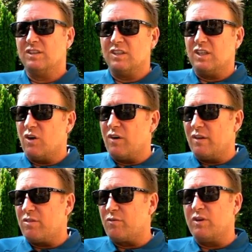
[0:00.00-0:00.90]

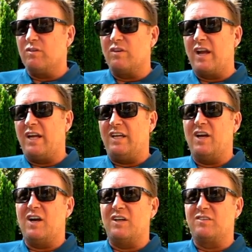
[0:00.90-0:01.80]
hit 380
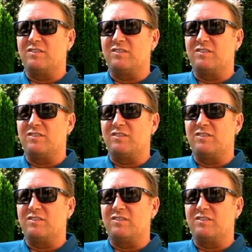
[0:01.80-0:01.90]
yards